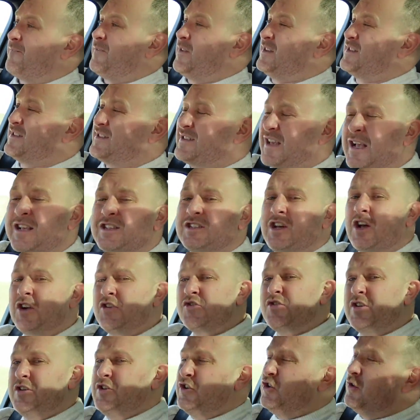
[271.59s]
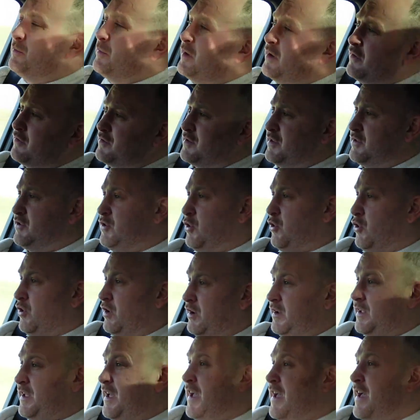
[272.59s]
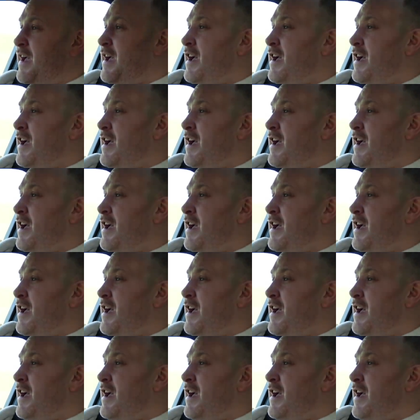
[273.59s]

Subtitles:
600 Newton meters of torque,